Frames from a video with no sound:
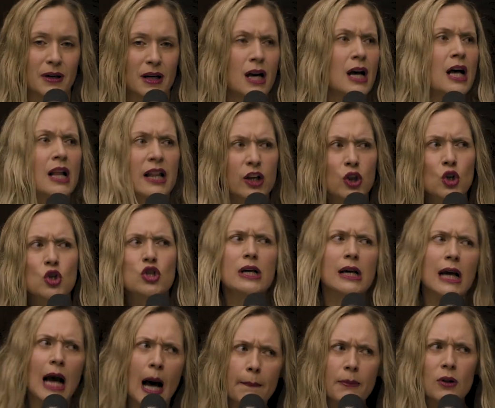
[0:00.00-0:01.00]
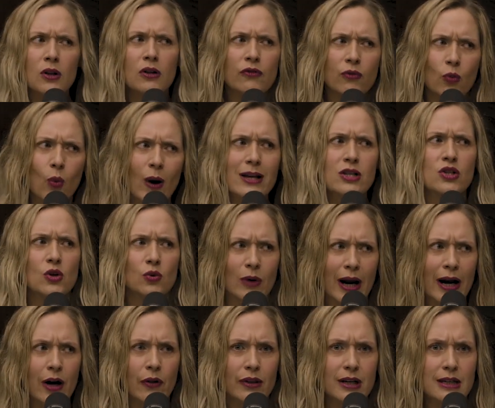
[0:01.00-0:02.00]
But like, there's a couple of ways
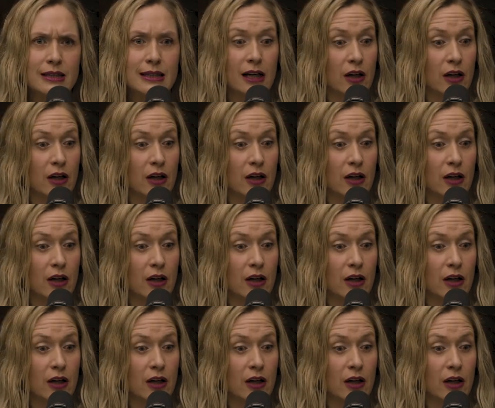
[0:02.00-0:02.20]
around this.